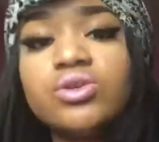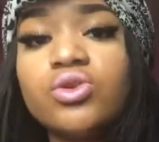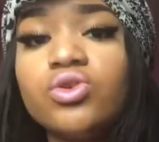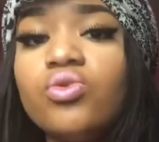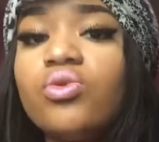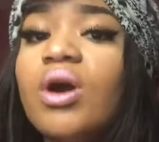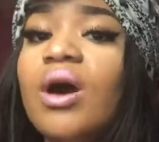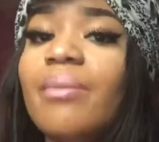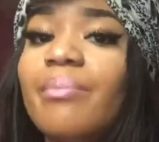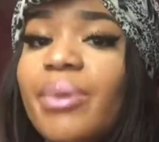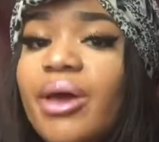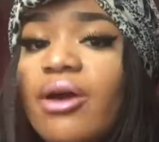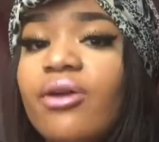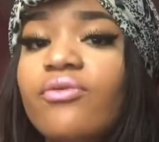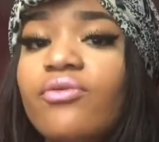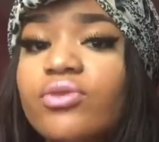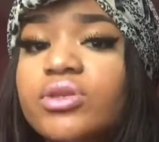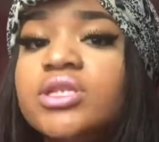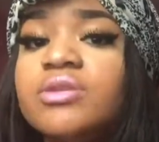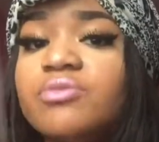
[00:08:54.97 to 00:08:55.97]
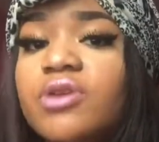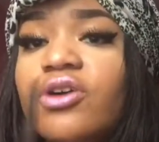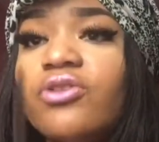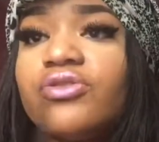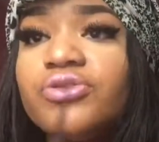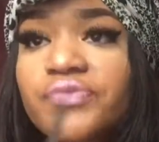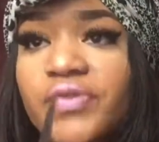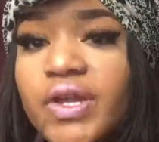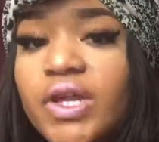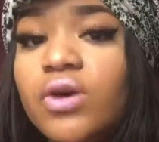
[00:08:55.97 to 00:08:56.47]
sure you come back for
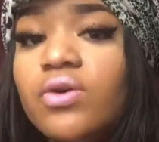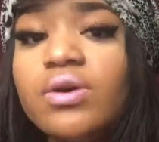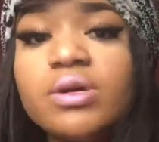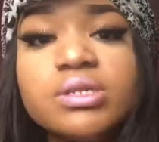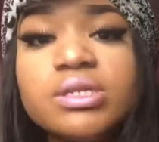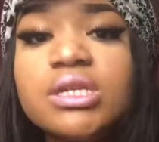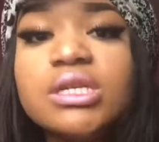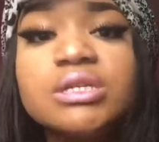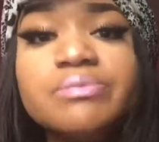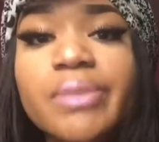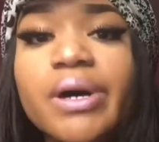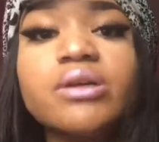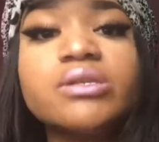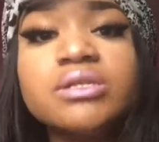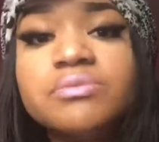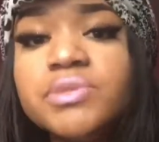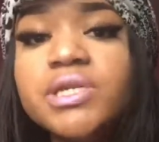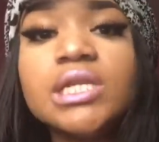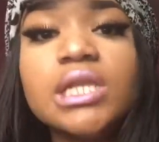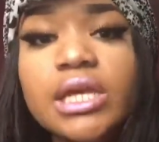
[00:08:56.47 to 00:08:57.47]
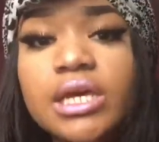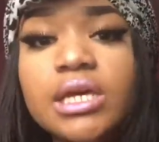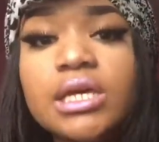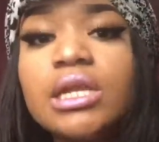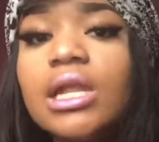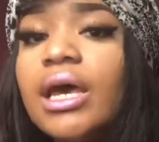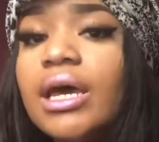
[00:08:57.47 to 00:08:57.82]
tomorrow's video because it's about to be lit.